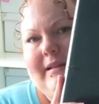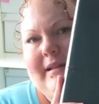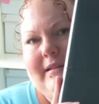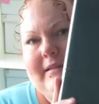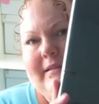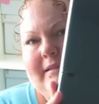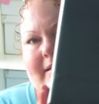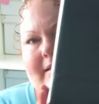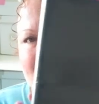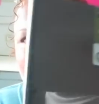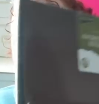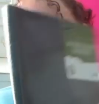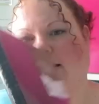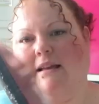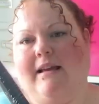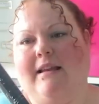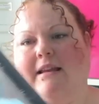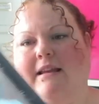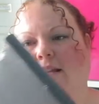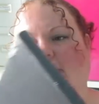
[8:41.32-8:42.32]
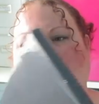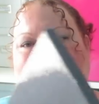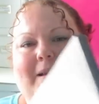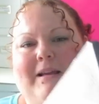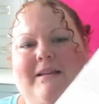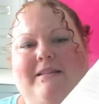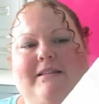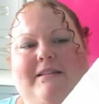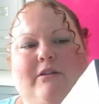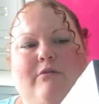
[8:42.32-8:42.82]
it's still in its
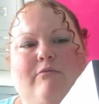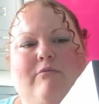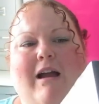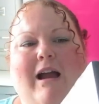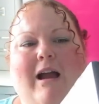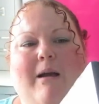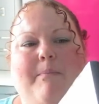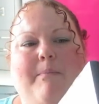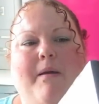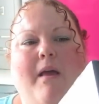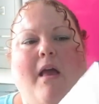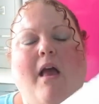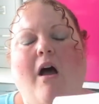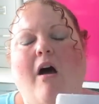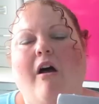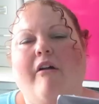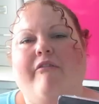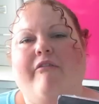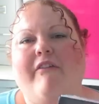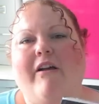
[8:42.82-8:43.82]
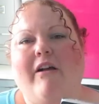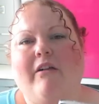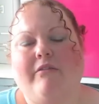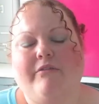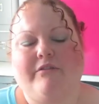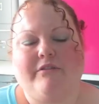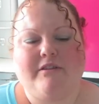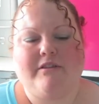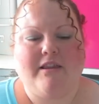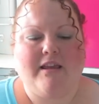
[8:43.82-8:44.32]
plastic wrap I
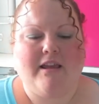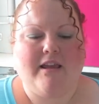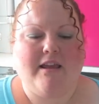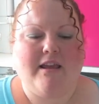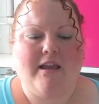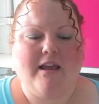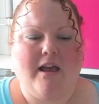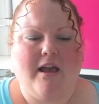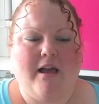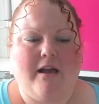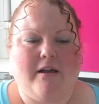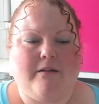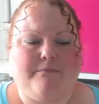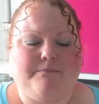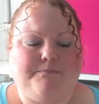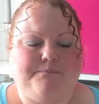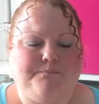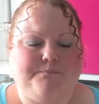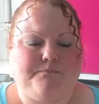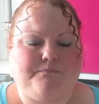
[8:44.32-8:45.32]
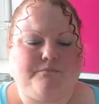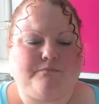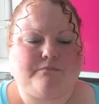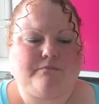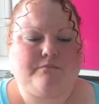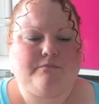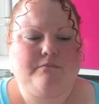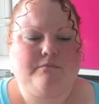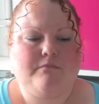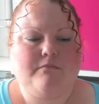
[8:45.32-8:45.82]
felt the um,
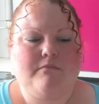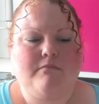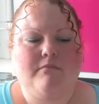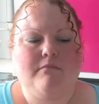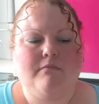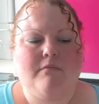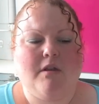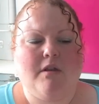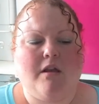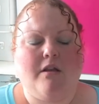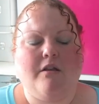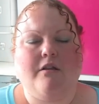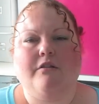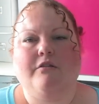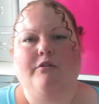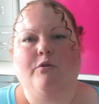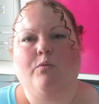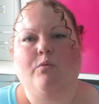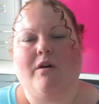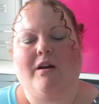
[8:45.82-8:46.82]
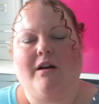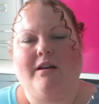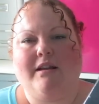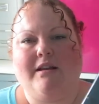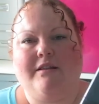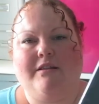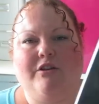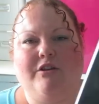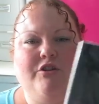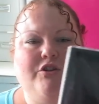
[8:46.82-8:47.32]
the one
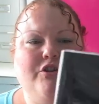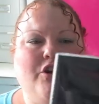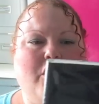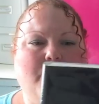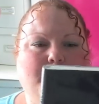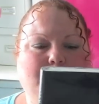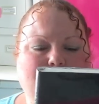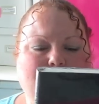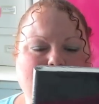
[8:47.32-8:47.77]
in the shop